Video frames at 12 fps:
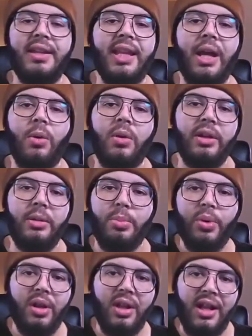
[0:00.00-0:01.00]
That will
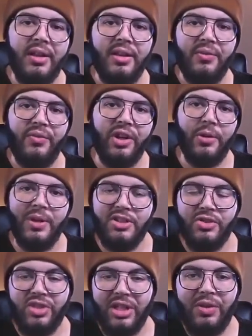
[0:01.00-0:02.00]
import a lot of the
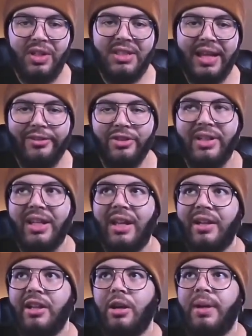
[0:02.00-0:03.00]
configurations that you need to actually get
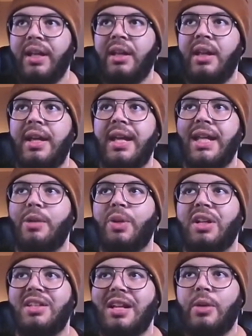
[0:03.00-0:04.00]
it going. And then we're
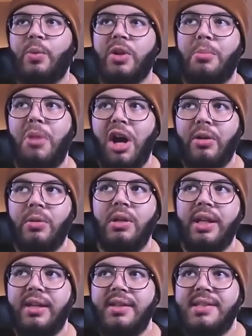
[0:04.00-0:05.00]
going to tell it where the model
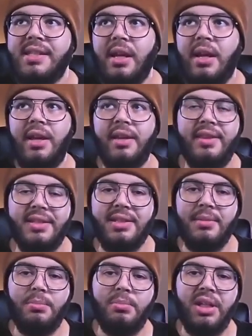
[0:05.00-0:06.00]
is. This
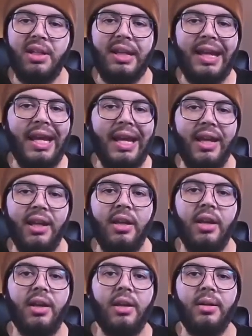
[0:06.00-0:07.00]
can be a
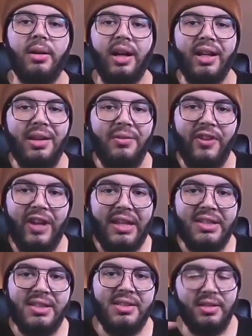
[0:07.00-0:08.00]
Hugging
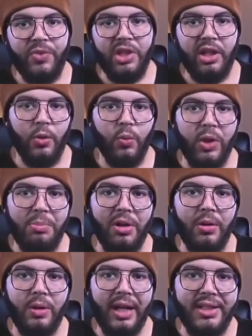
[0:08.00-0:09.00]
Face,
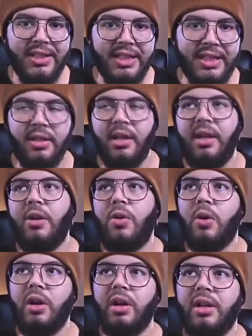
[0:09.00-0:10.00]
repo ID,
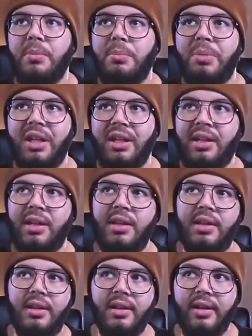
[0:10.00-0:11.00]
or it can be
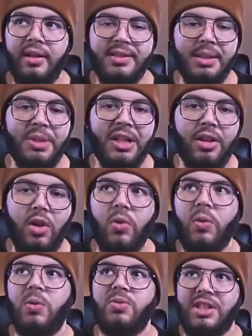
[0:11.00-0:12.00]
something
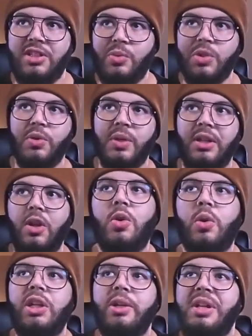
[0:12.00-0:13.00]
local. Since we're doing
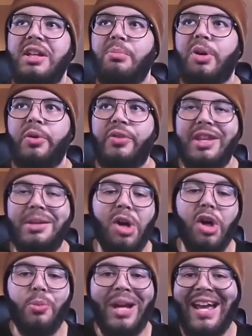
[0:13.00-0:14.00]
locally, we need both the
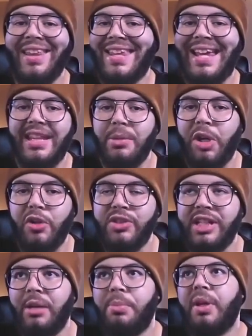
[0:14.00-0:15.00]
model path and the model
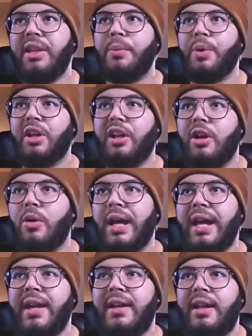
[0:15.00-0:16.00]
type. And then we're going to go
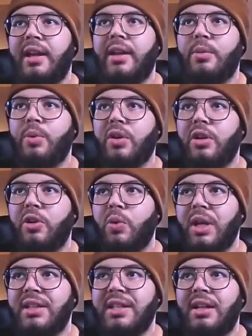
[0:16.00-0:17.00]
ahead and we're going to
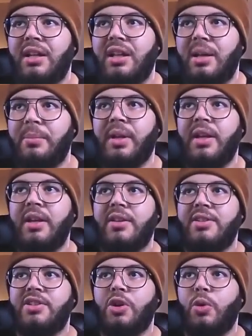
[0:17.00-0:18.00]
create the LLM.
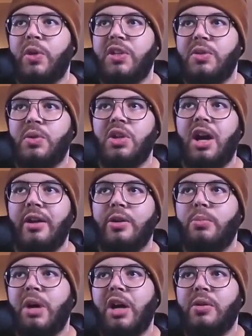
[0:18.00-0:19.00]
So we do an auto
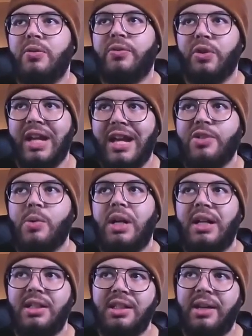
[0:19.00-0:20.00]
model for casual
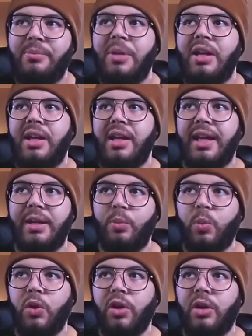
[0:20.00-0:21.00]
LLM,
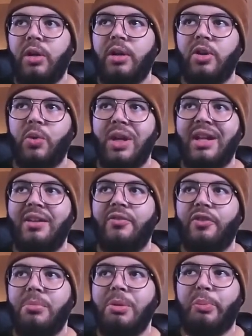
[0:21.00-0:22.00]
and we're creating it
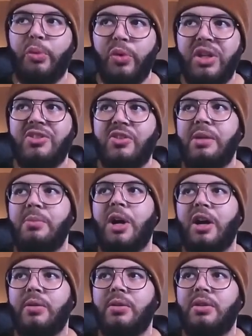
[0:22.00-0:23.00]
from a pre-trained
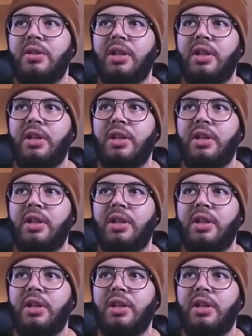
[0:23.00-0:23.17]
model.